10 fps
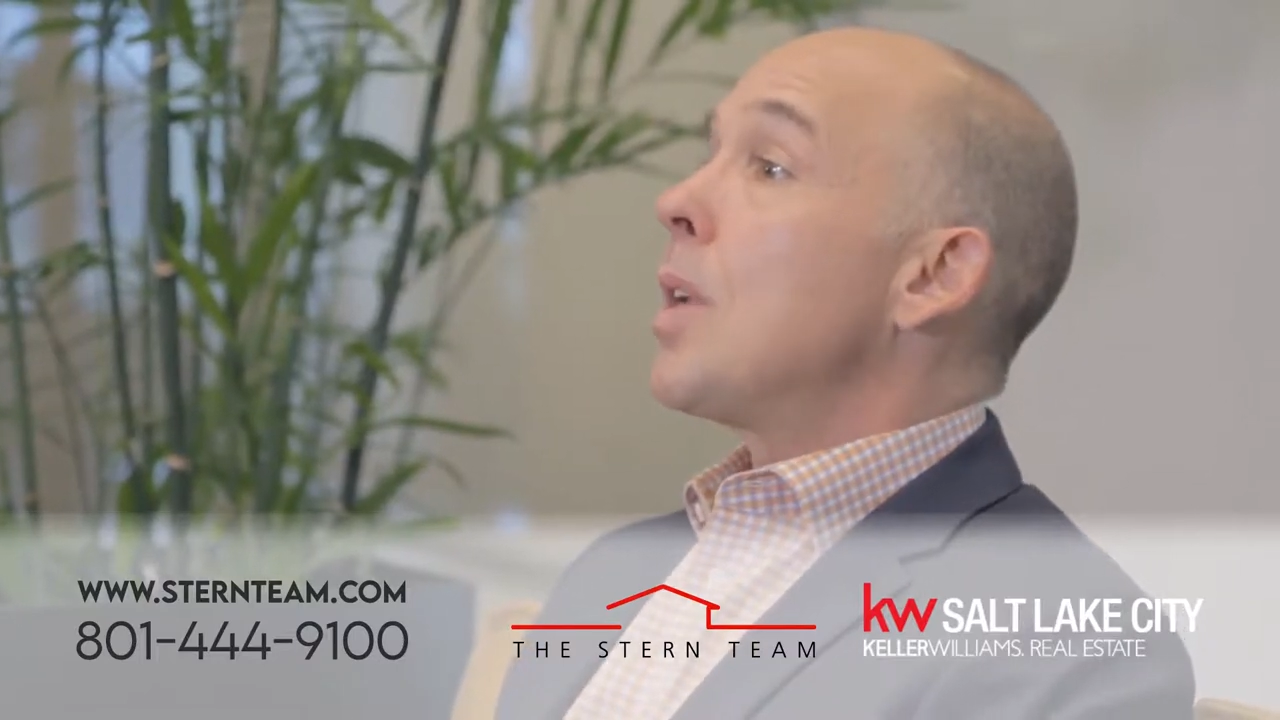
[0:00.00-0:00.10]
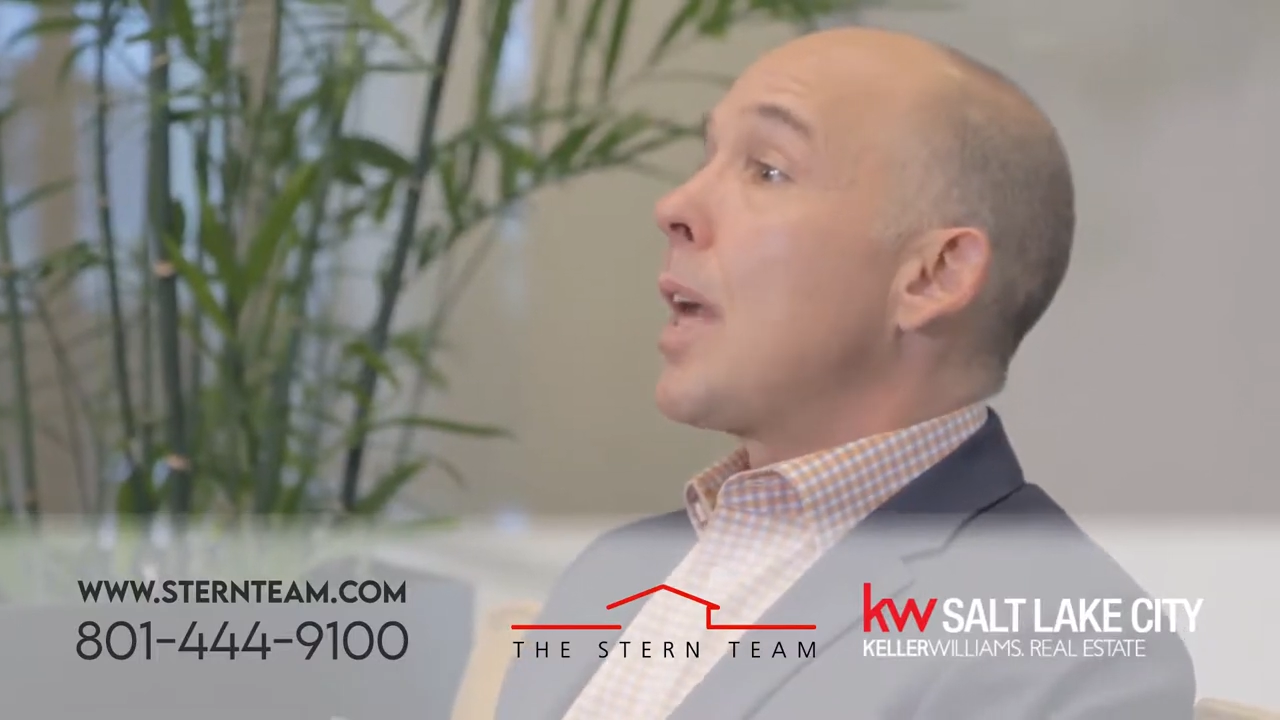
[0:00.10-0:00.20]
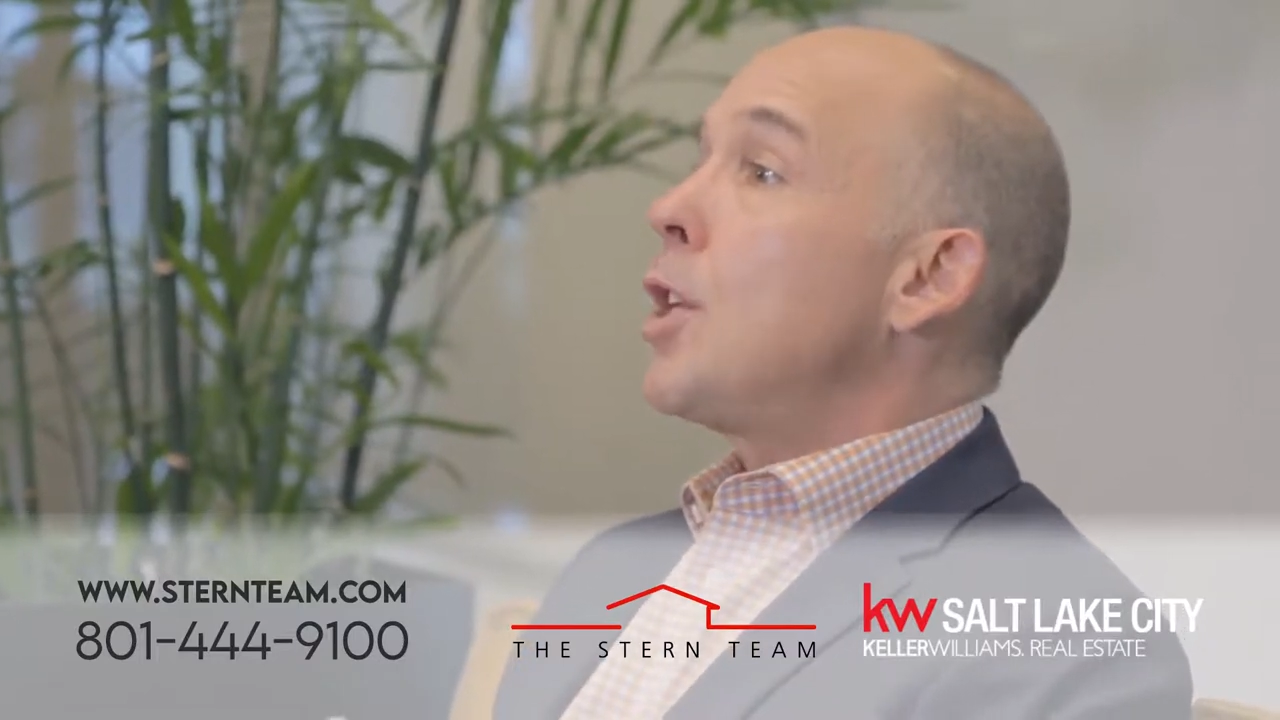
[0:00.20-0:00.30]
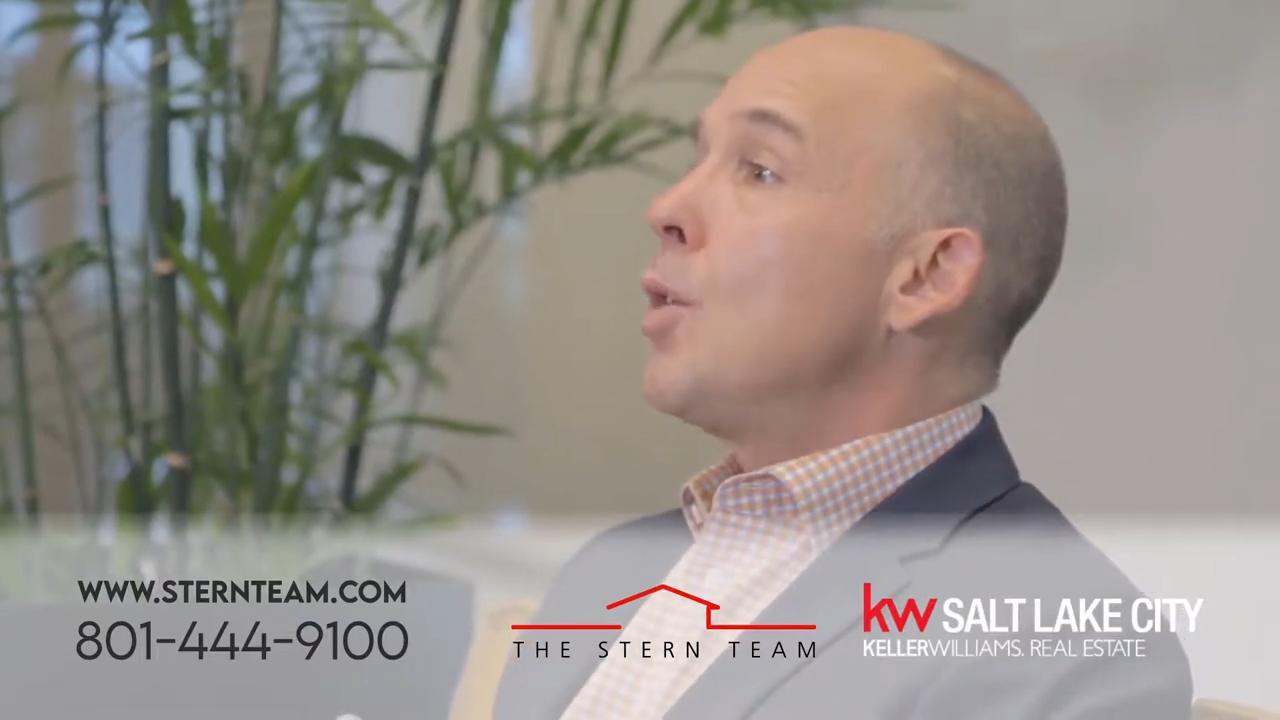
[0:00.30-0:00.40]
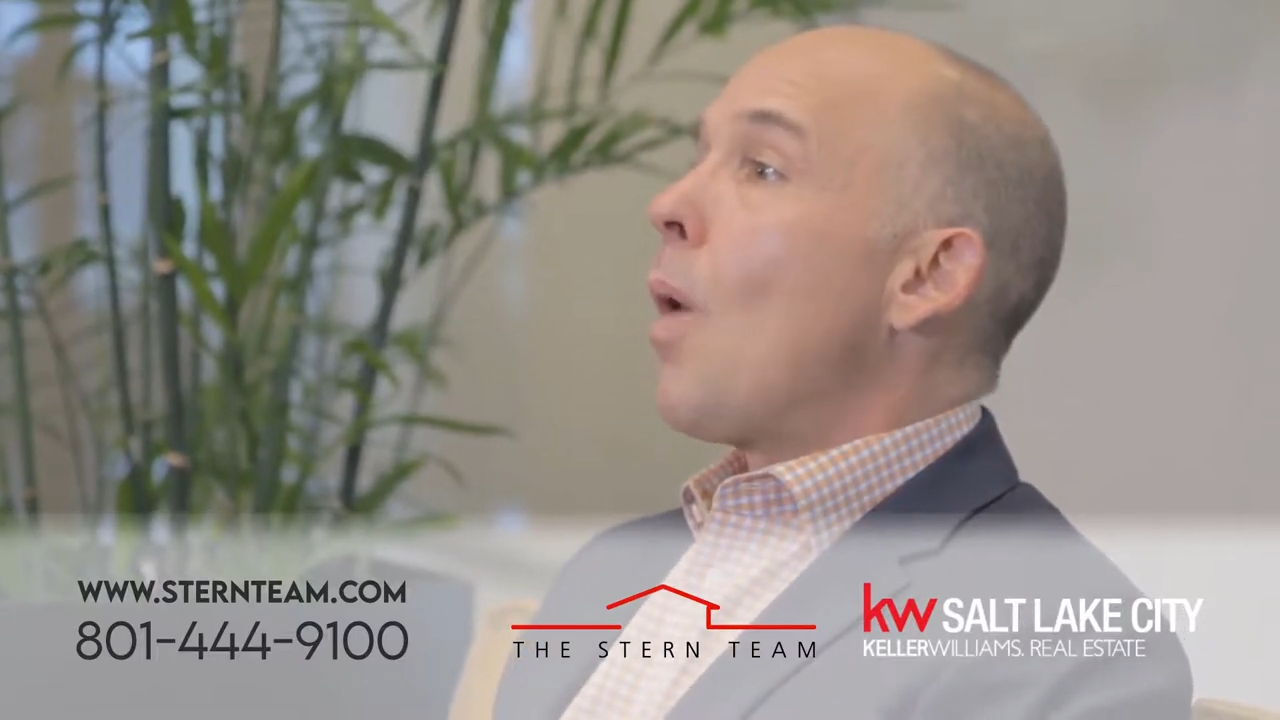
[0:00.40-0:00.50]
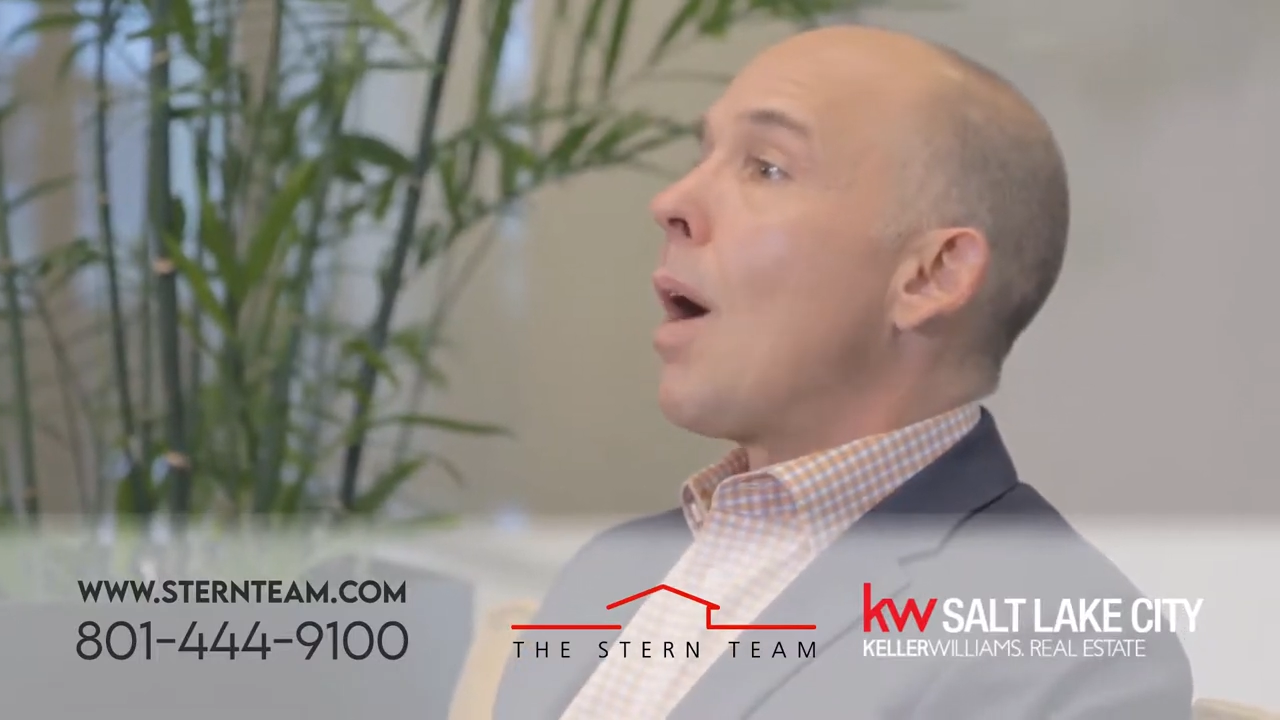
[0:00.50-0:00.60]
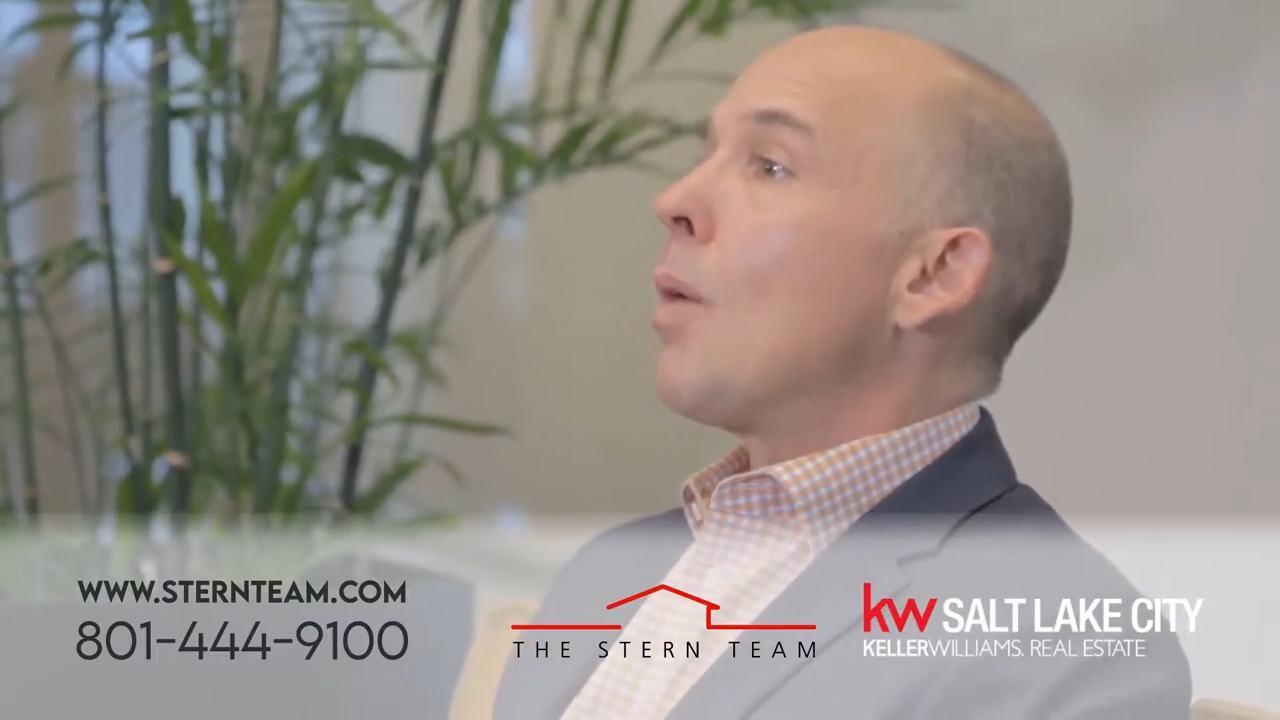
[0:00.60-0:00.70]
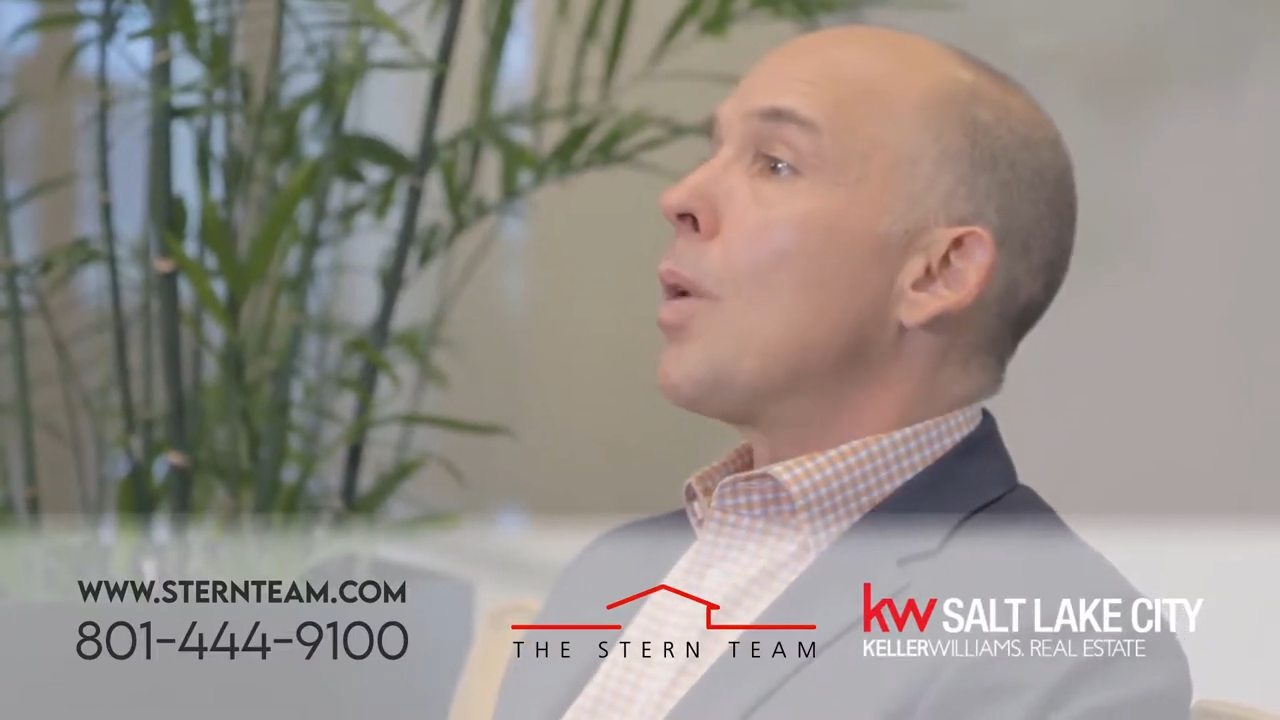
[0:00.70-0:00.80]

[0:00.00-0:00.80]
like you are